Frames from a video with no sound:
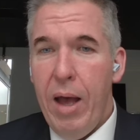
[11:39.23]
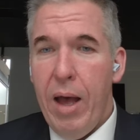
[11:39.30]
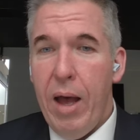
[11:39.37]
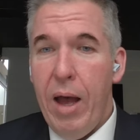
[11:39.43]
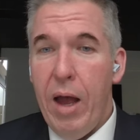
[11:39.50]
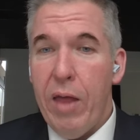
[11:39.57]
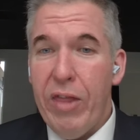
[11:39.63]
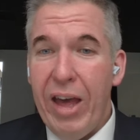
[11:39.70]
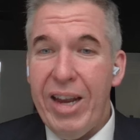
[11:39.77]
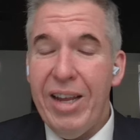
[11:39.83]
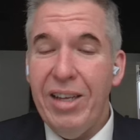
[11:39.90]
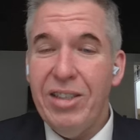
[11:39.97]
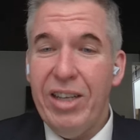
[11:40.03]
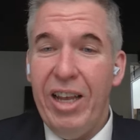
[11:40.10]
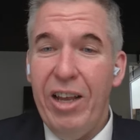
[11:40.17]
That
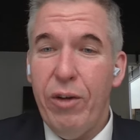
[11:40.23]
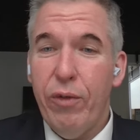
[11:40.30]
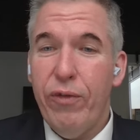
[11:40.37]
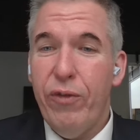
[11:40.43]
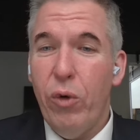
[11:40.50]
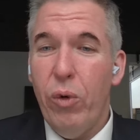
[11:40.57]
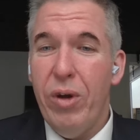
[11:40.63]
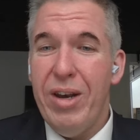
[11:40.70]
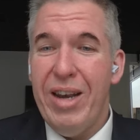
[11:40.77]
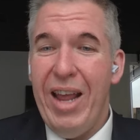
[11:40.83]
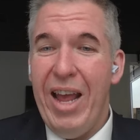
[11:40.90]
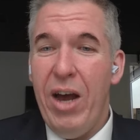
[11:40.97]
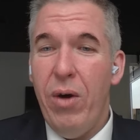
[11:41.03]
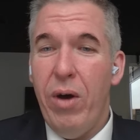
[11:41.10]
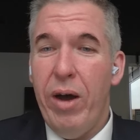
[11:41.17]
is it for
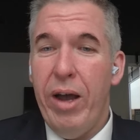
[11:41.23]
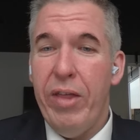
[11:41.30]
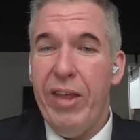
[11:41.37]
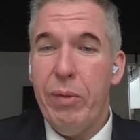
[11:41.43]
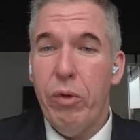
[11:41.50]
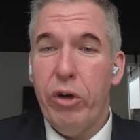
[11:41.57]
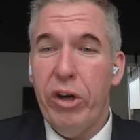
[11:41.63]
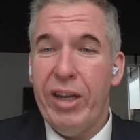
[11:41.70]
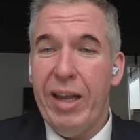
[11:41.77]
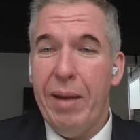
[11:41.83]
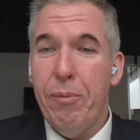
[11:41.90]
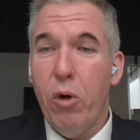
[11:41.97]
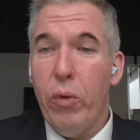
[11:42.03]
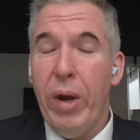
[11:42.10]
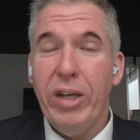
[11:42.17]
now. I think we're going to
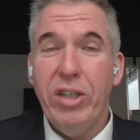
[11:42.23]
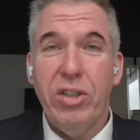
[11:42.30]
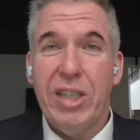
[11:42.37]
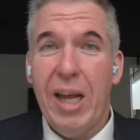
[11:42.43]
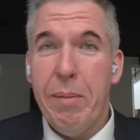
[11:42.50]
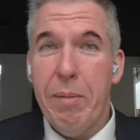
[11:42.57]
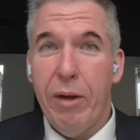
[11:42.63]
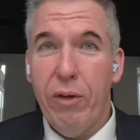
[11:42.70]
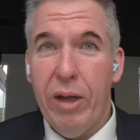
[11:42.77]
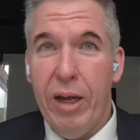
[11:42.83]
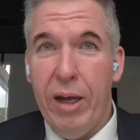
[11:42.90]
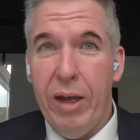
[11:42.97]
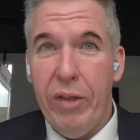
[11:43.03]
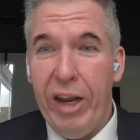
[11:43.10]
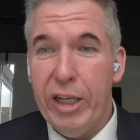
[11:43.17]
get more questions coming
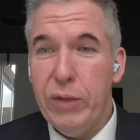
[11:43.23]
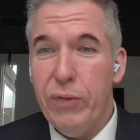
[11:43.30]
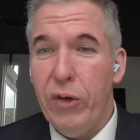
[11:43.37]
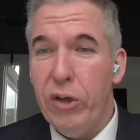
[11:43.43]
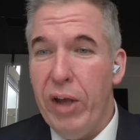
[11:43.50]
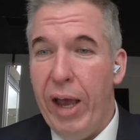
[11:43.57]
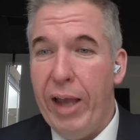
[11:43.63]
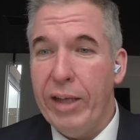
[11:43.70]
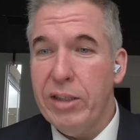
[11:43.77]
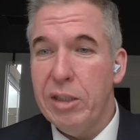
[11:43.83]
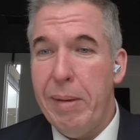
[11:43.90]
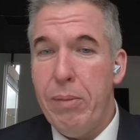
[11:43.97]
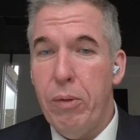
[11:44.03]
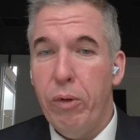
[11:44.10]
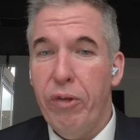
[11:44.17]
in the next few days
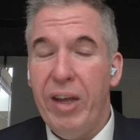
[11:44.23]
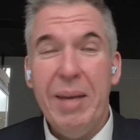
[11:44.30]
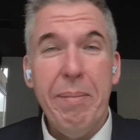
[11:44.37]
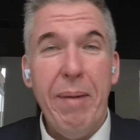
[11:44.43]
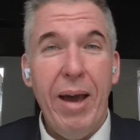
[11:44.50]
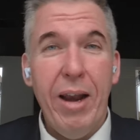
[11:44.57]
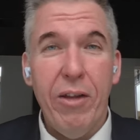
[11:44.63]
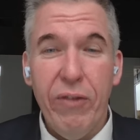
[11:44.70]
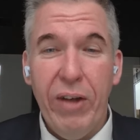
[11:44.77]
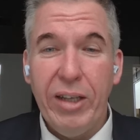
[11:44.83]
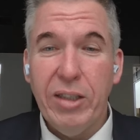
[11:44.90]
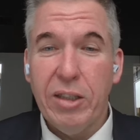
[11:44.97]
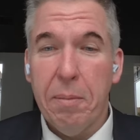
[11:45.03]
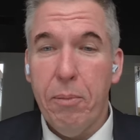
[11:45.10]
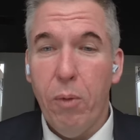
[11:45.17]
as people think about
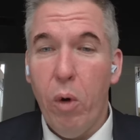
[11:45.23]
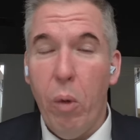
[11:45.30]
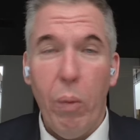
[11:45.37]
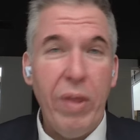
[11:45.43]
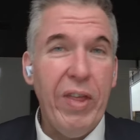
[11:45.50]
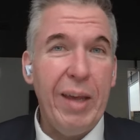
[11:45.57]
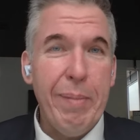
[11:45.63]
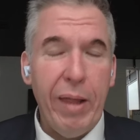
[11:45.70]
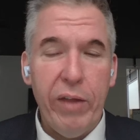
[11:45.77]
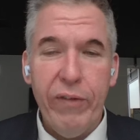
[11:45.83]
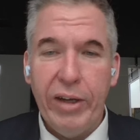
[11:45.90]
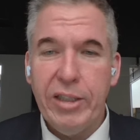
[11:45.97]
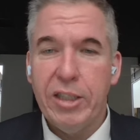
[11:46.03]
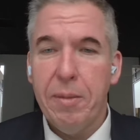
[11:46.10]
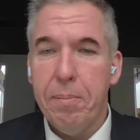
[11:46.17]
visa some
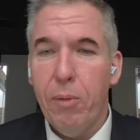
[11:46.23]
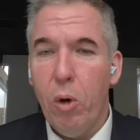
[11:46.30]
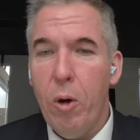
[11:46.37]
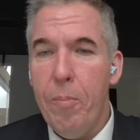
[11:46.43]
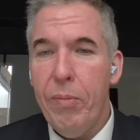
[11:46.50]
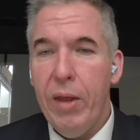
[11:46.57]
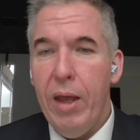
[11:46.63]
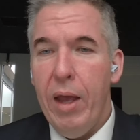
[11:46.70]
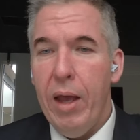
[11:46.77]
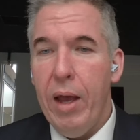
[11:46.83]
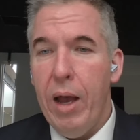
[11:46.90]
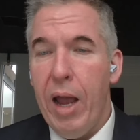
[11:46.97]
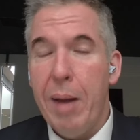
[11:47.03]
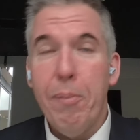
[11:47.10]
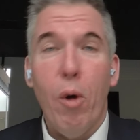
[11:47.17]
more,
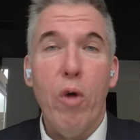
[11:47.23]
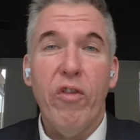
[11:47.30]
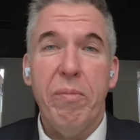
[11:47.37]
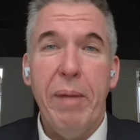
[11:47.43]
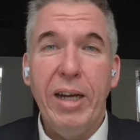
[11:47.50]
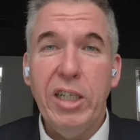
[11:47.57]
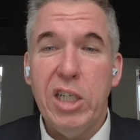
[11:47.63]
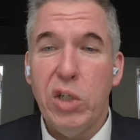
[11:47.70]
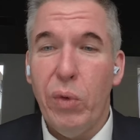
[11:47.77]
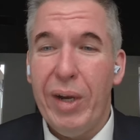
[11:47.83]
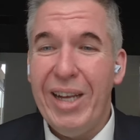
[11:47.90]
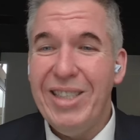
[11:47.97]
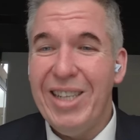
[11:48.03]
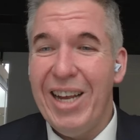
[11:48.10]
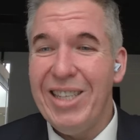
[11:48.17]
and more information is
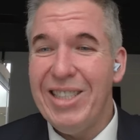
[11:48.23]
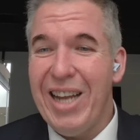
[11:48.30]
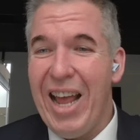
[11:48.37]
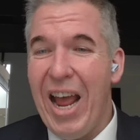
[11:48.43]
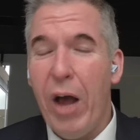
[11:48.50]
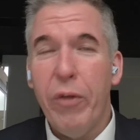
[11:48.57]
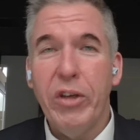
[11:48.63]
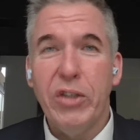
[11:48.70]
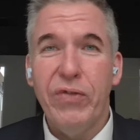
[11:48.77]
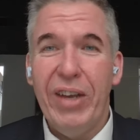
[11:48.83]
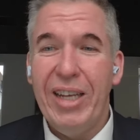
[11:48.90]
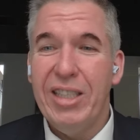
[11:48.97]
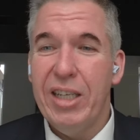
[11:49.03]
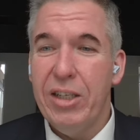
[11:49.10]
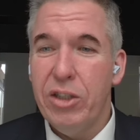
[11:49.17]
released as to how this
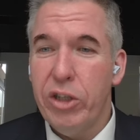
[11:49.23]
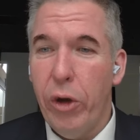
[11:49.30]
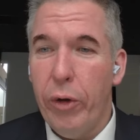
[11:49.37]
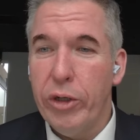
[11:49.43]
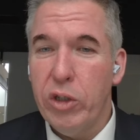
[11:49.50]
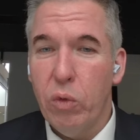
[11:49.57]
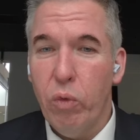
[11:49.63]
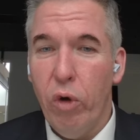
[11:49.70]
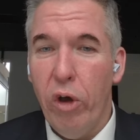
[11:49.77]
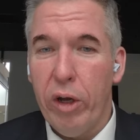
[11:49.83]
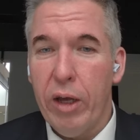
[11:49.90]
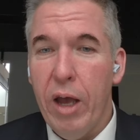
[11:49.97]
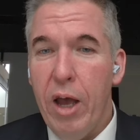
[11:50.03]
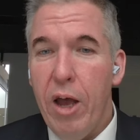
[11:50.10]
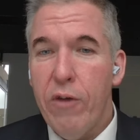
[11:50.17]
visa is going to
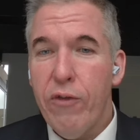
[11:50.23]
work.